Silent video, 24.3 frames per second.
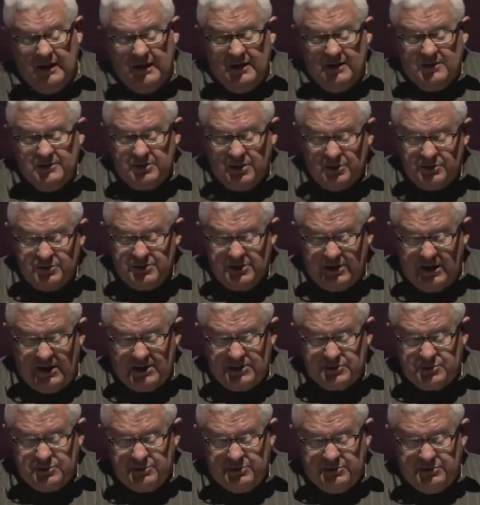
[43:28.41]
So
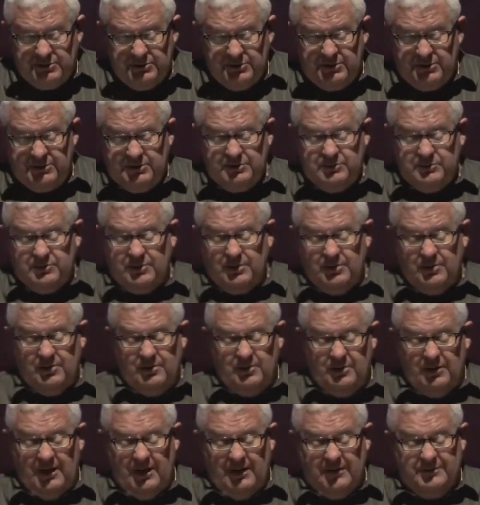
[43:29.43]
Joshua took
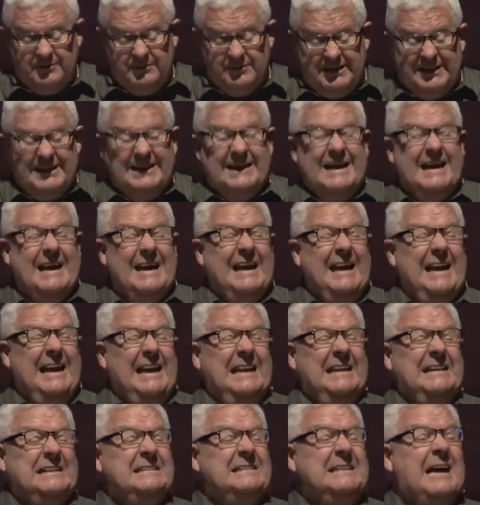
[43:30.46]
control of the
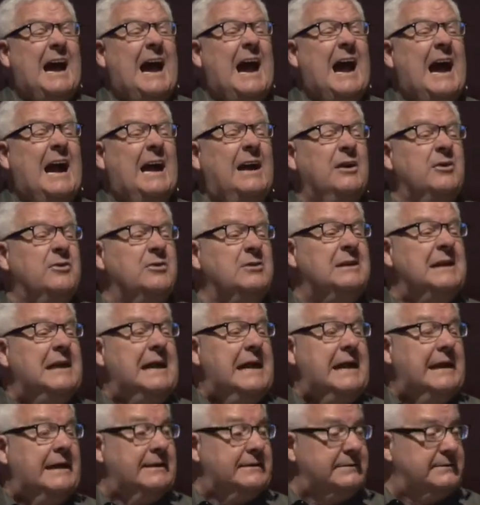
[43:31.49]
entire
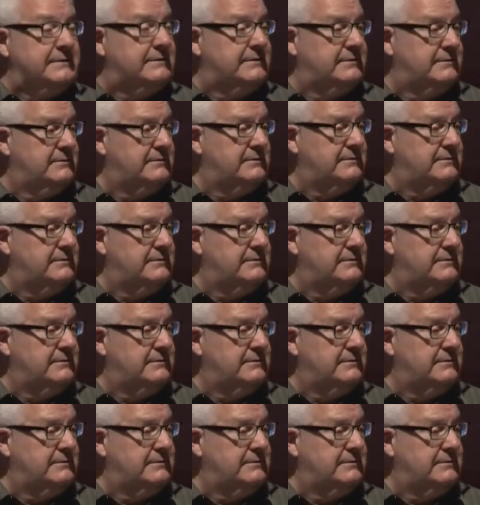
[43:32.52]
land,